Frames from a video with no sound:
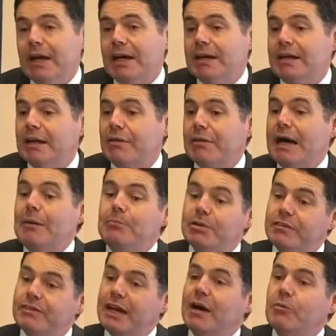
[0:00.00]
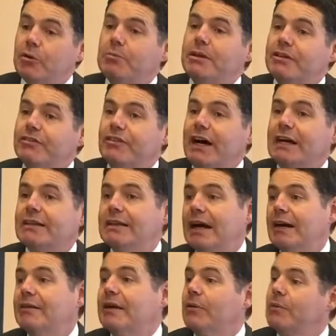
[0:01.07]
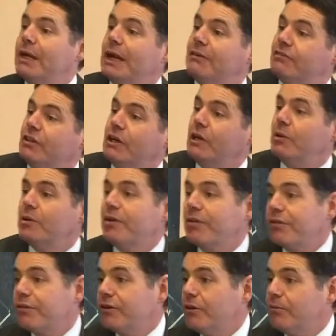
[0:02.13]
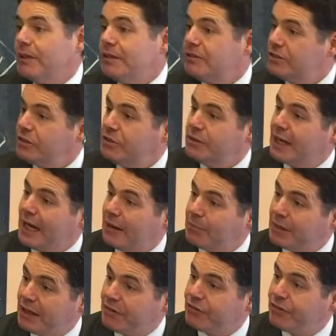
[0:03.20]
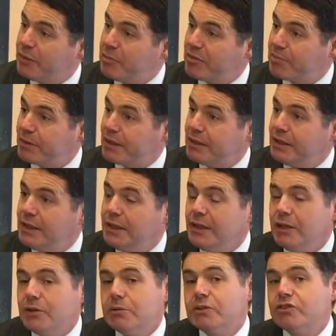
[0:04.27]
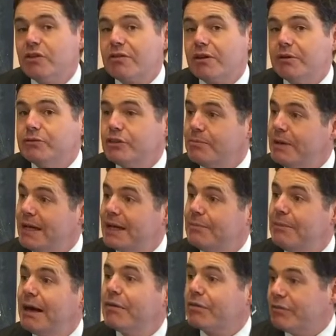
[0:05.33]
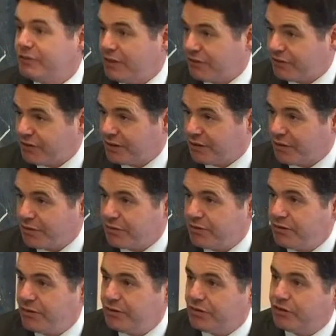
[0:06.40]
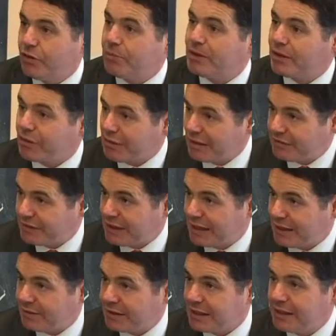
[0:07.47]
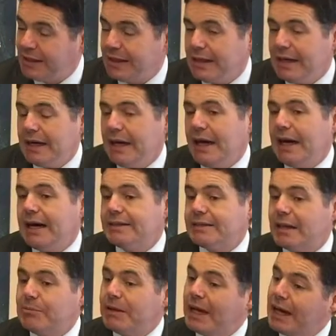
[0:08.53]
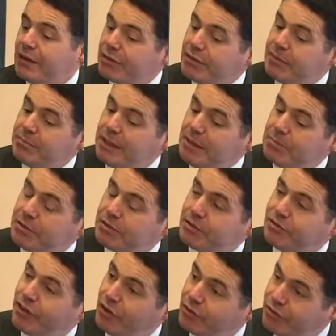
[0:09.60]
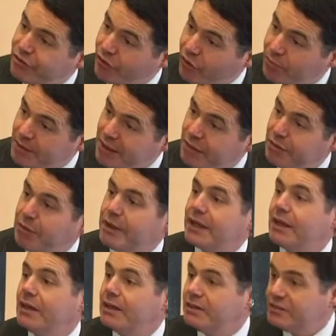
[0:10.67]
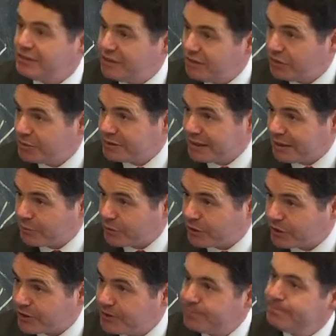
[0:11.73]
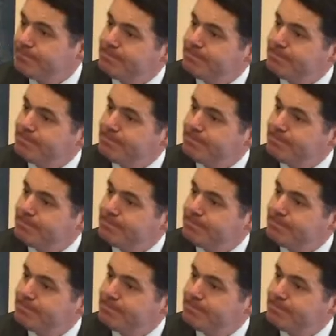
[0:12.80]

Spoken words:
And an example of that would be the fact now that we have the Luas coming to Cabra and Finglas, which is going to make a massive difference to the Dublin 7 area. And I'd be asking people to vote for me so I can continue with that work.